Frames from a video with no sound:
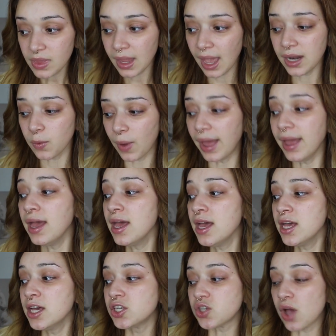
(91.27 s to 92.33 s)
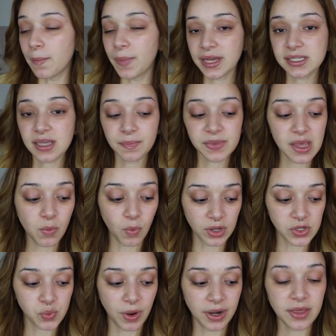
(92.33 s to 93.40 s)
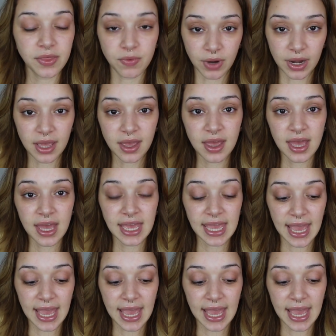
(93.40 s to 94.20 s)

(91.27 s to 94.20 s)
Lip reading: Anyway, so I picked up the 123,